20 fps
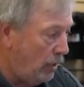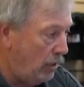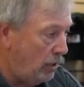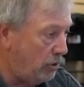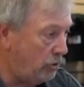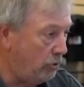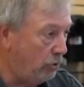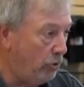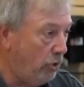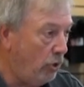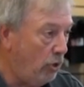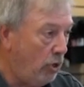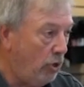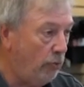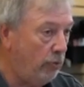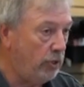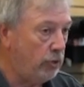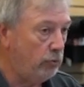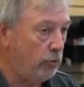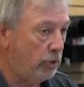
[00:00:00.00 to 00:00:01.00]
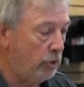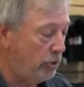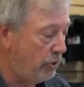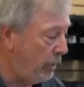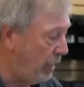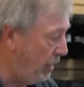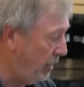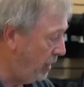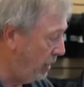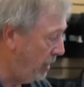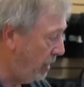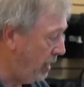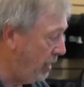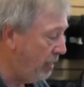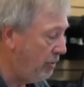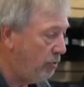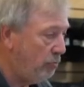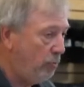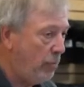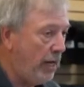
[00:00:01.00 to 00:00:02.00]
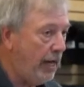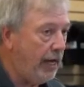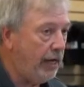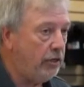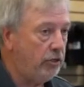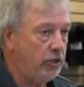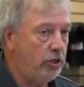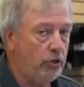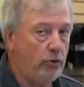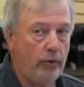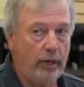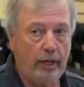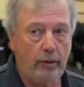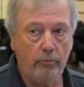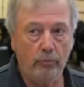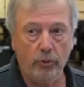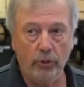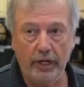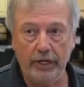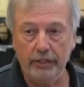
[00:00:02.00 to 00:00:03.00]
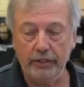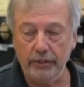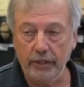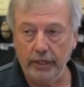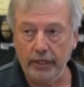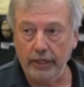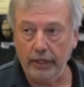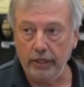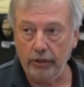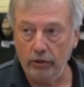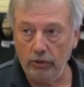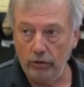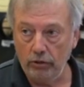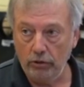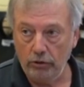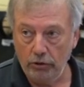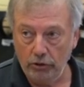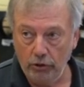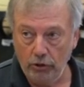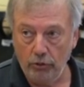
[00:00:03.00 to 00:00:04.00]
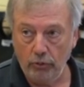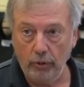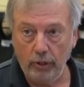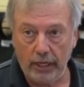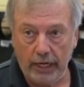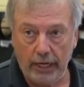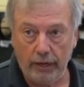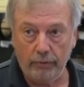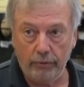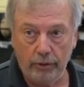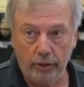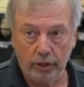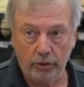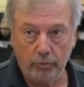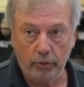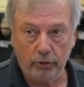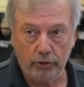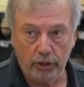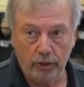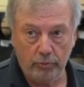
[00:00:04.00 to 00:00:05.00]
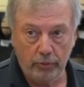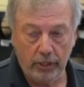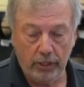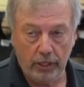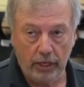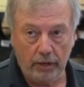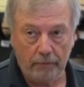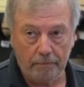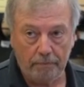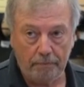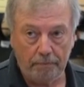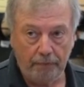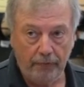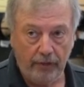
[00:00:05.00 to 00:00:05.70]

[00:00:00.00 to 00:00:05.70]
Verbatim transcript: So you always want to send these back to a place that can do how they're supposed to be done.